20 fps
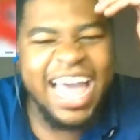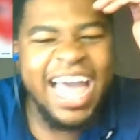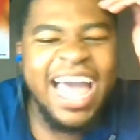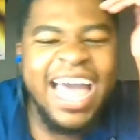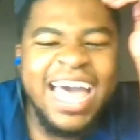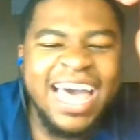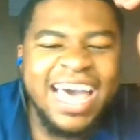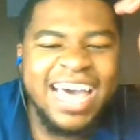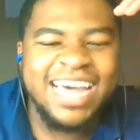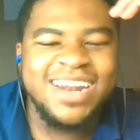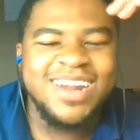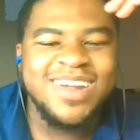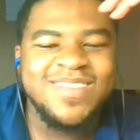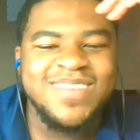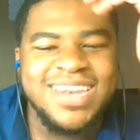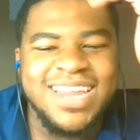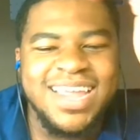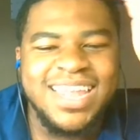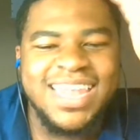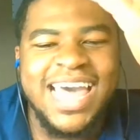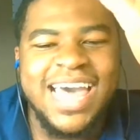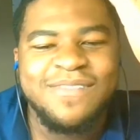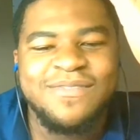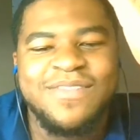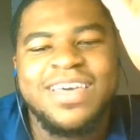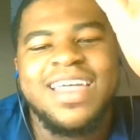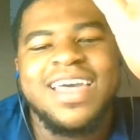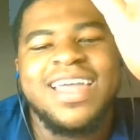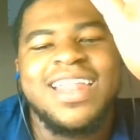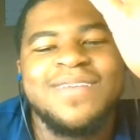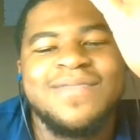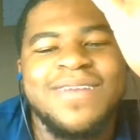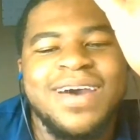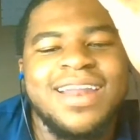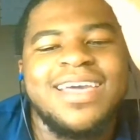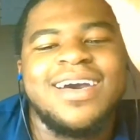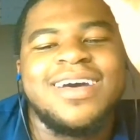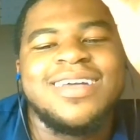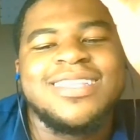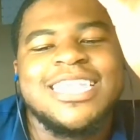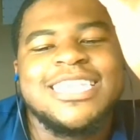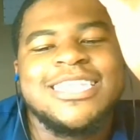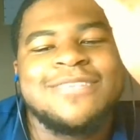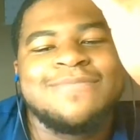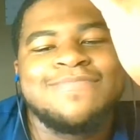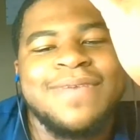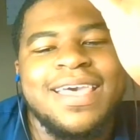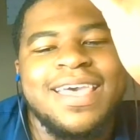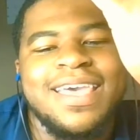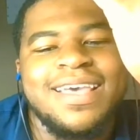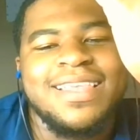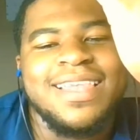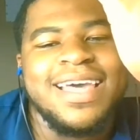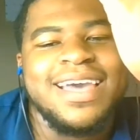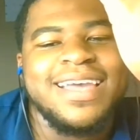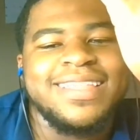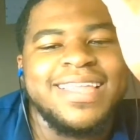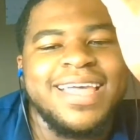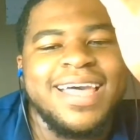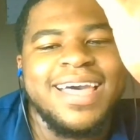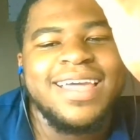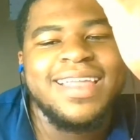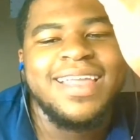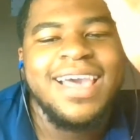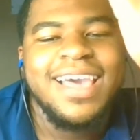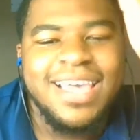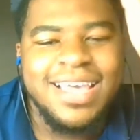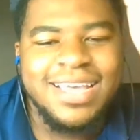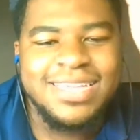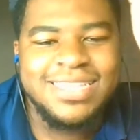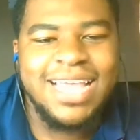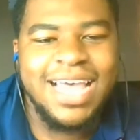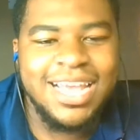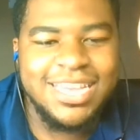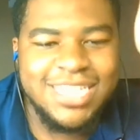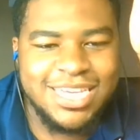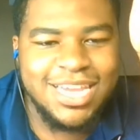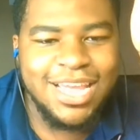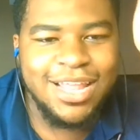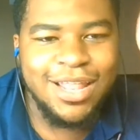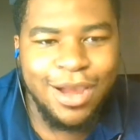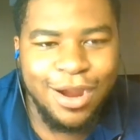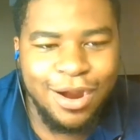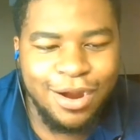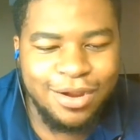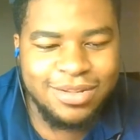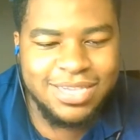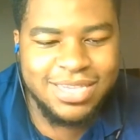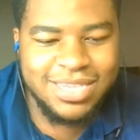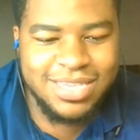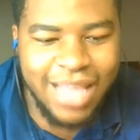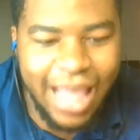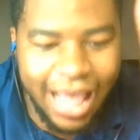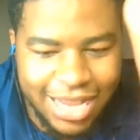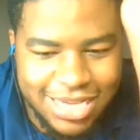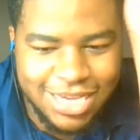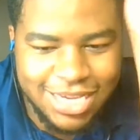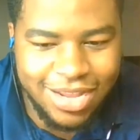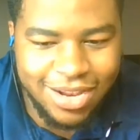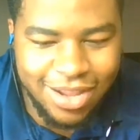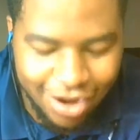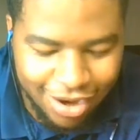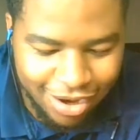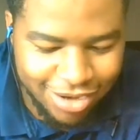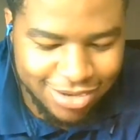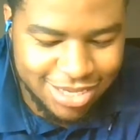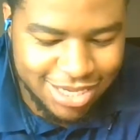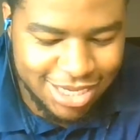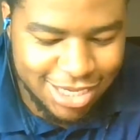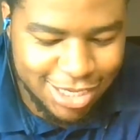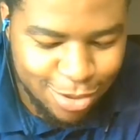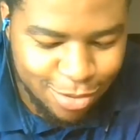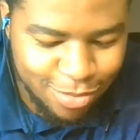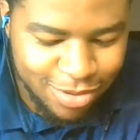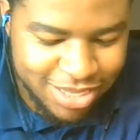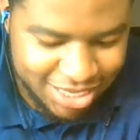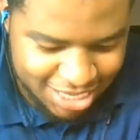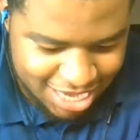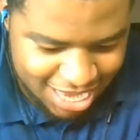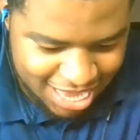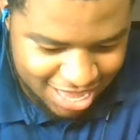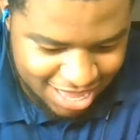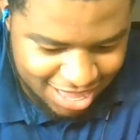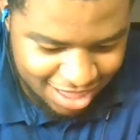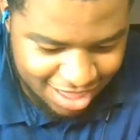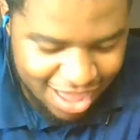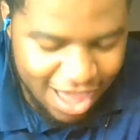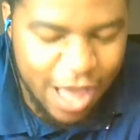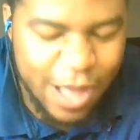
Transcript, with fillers: I don't mean to laugh at anybody else's pain like that, because that shit hurts. That shit hurts to a T.